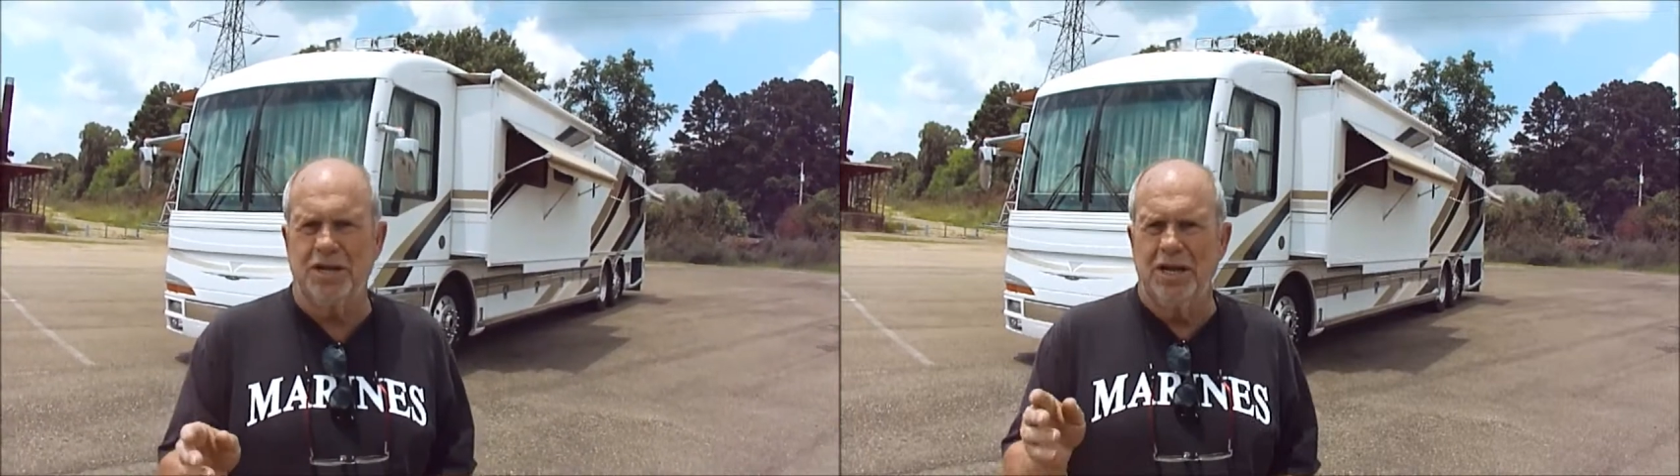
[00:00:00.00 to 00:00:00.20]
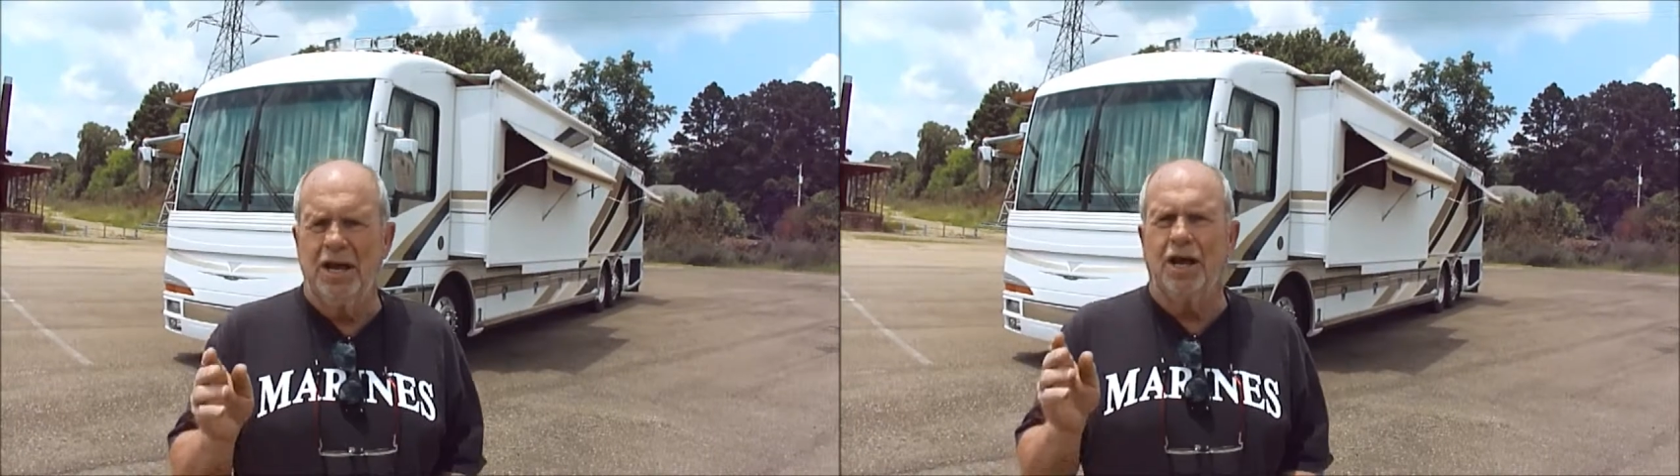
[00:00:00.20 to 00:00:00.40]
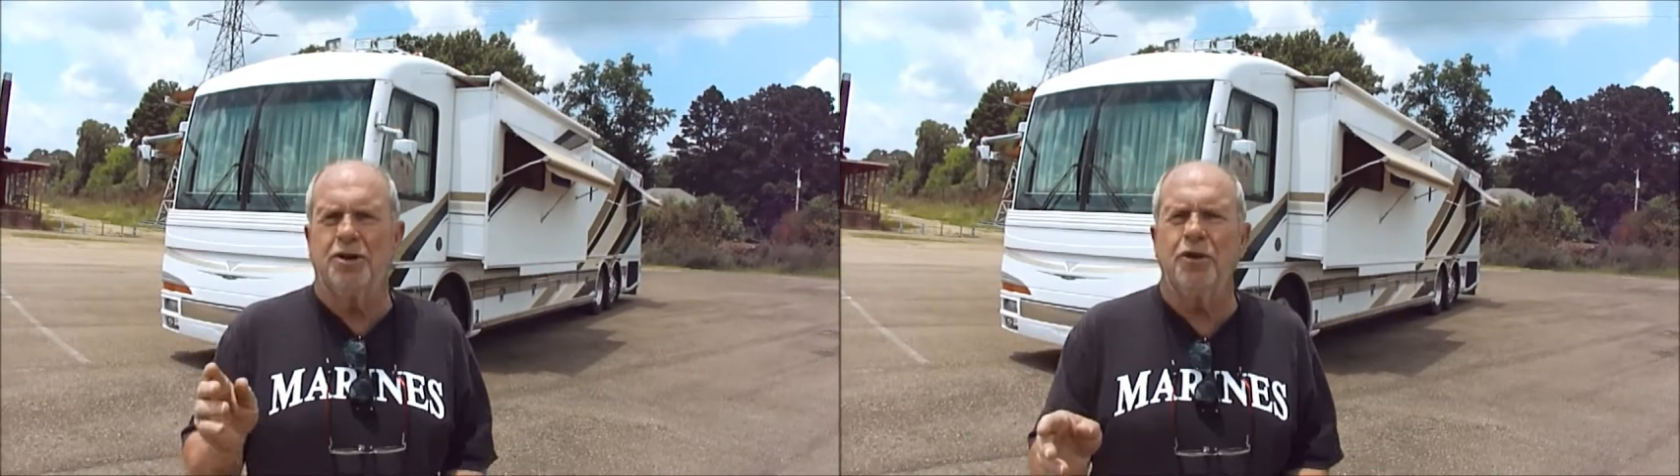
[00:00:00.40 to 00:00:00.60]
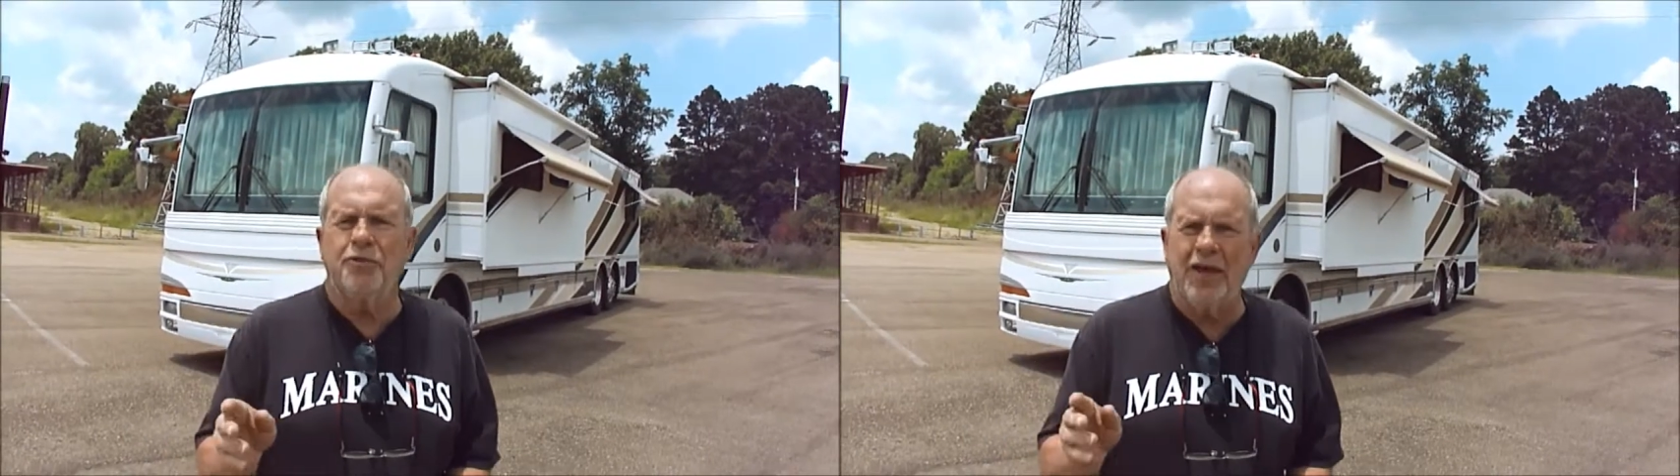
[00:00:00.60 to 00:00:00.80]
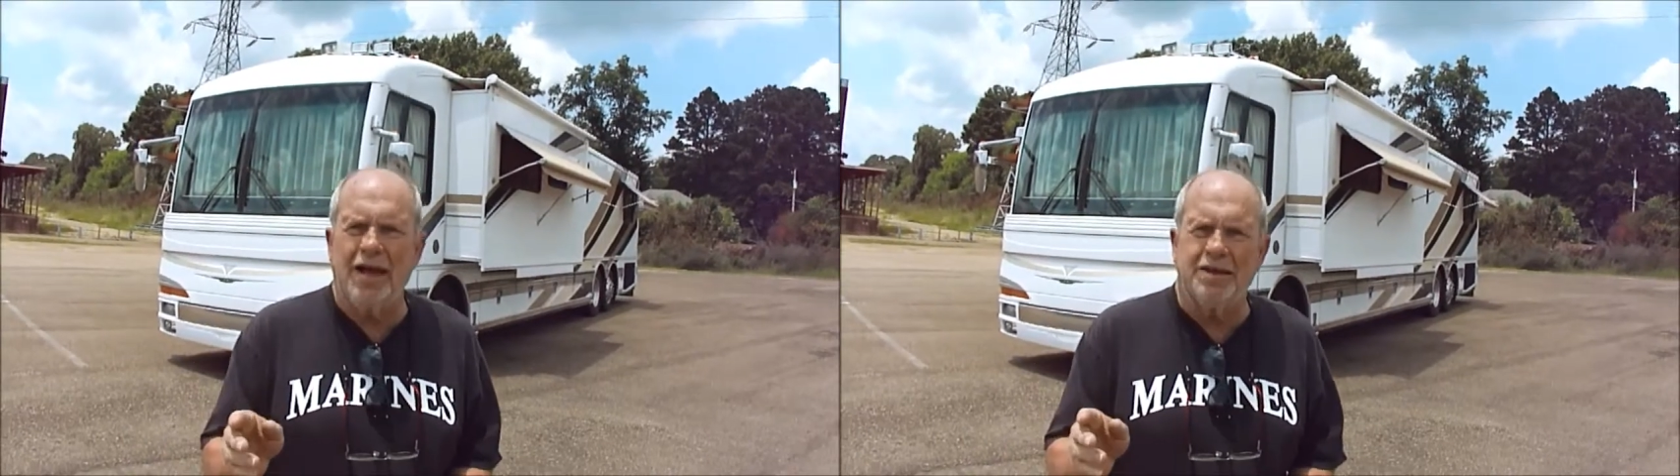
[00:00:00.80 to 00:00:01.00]
A
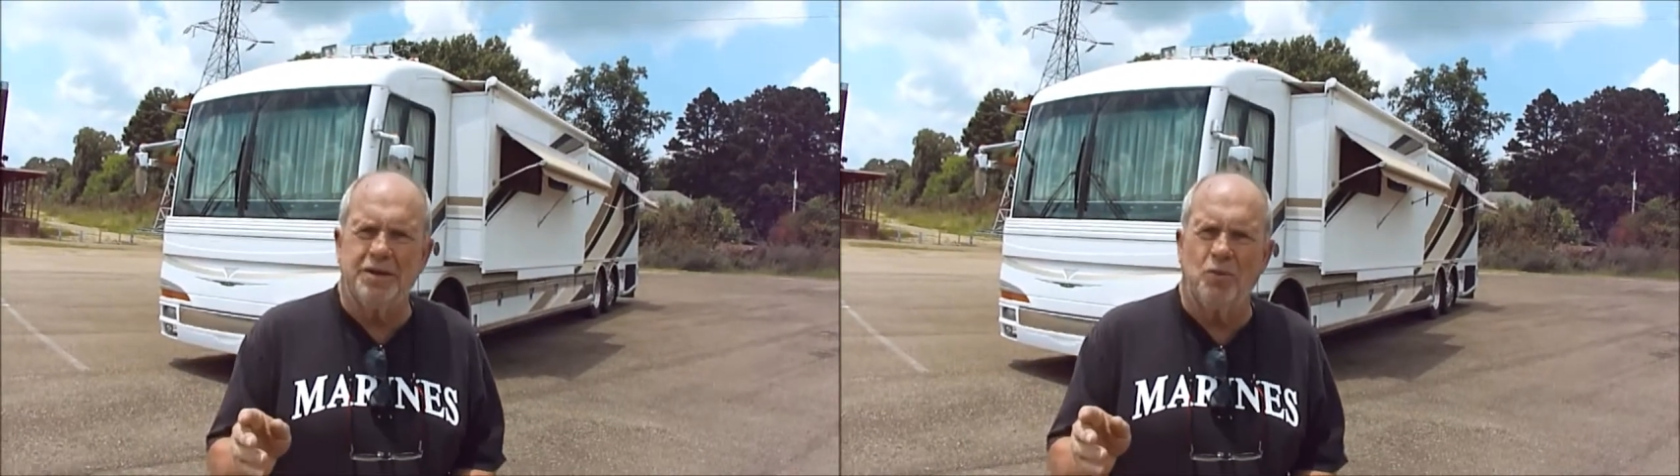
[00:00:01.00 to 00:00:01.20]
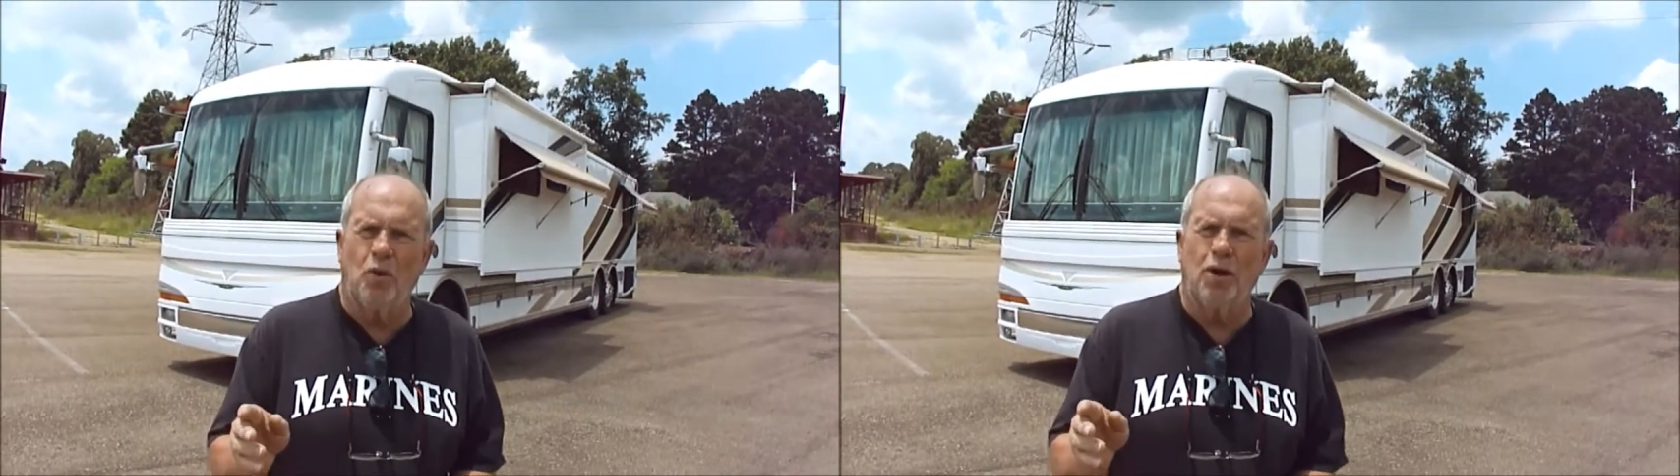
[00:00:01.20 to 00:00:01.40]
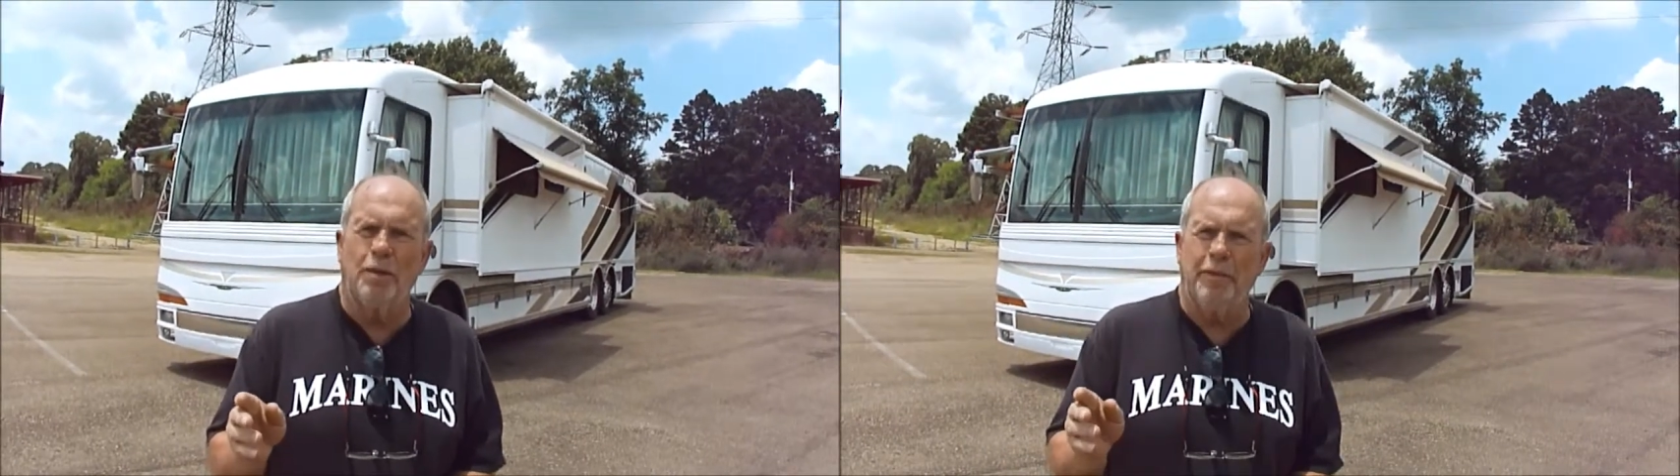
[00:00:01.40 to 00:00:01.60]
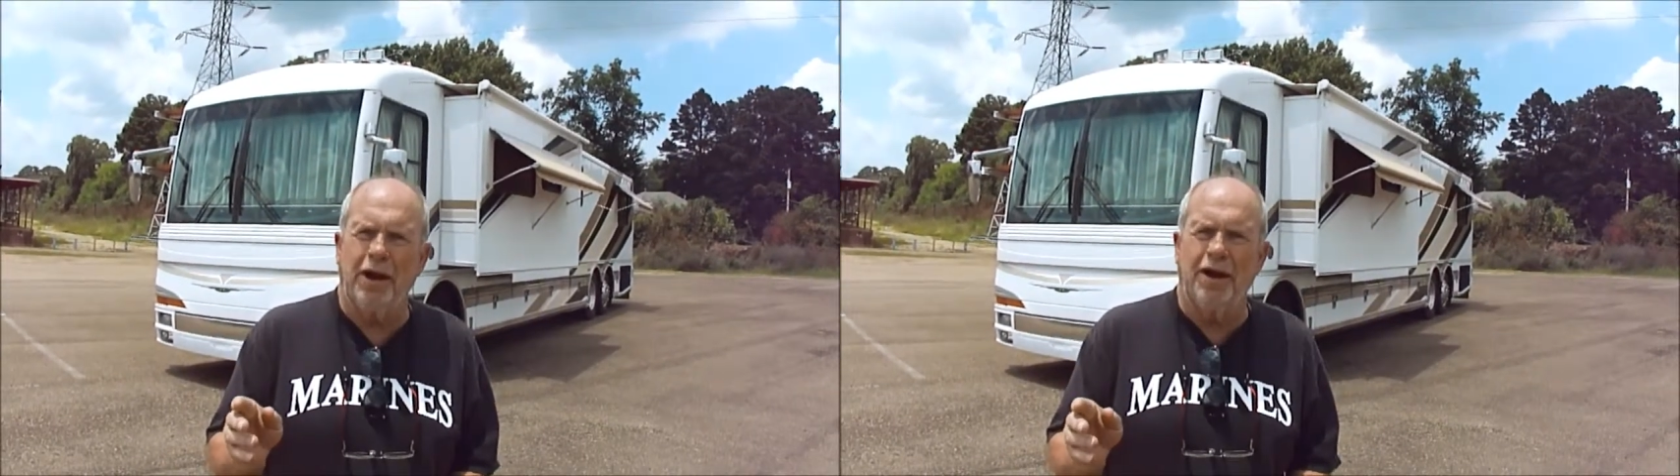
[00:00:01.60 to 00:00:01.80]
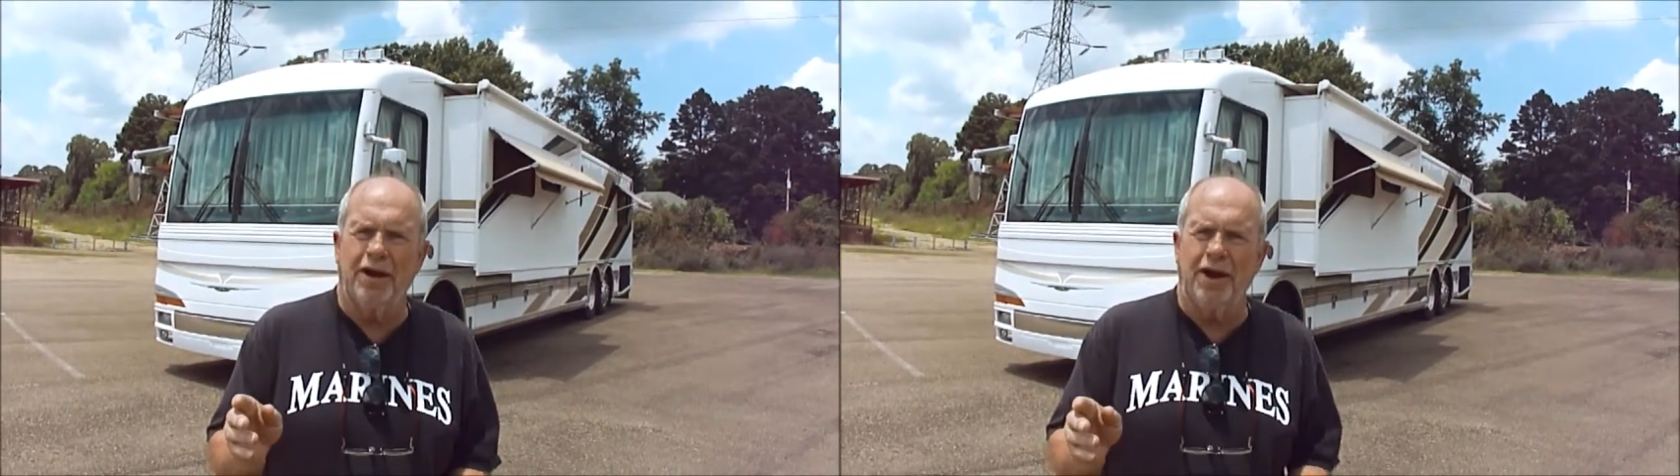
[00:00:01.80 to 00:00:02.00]
2001
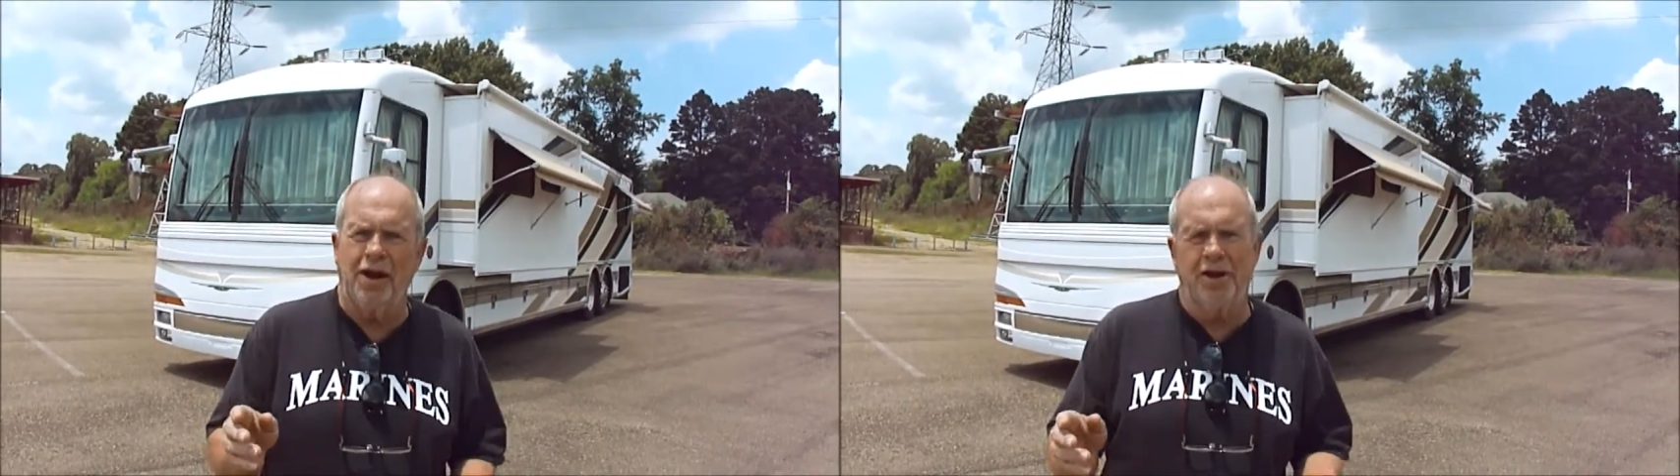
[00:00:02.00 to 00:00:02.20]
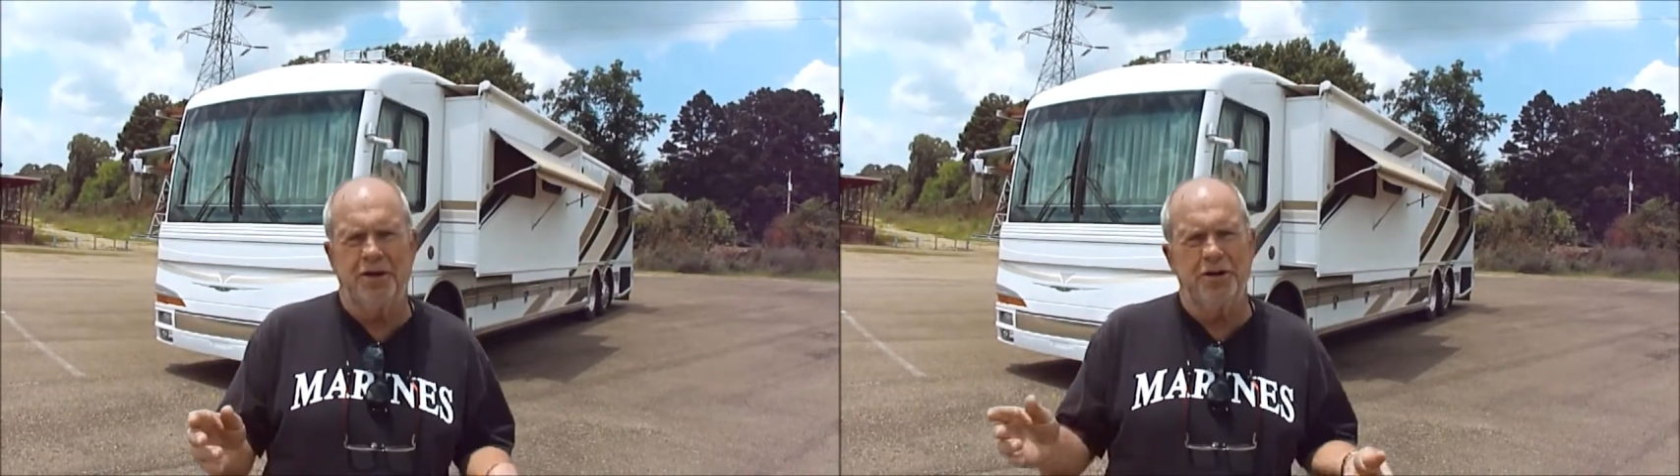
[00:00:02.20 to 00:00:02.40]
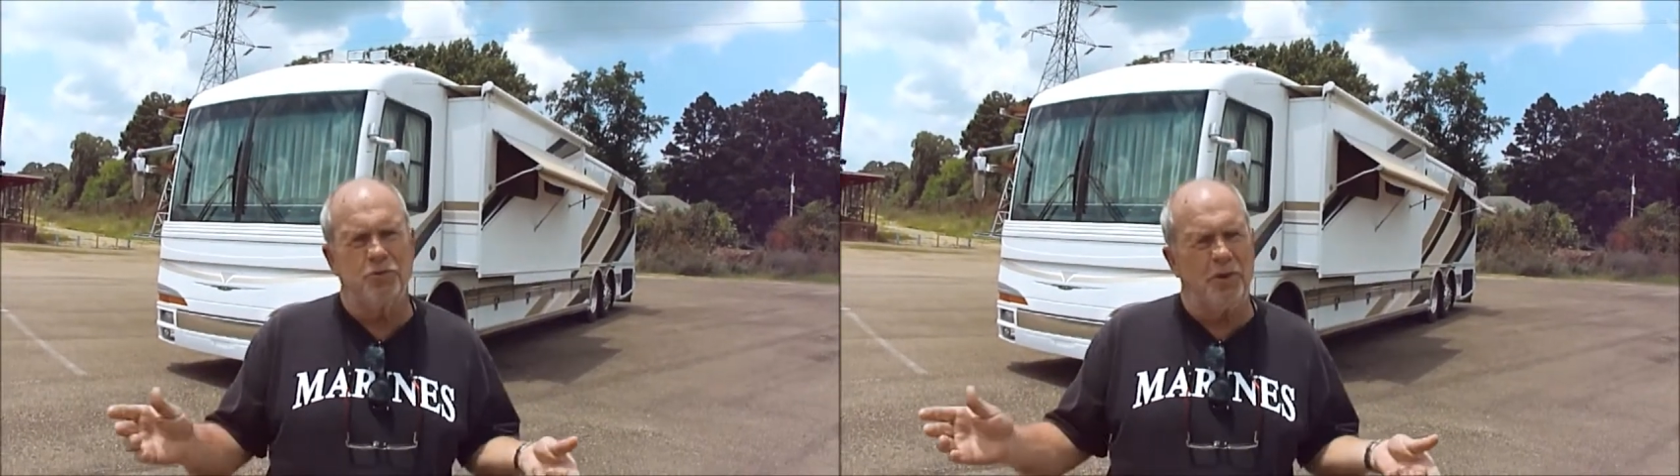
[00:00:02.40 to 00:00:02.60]
American Heritage.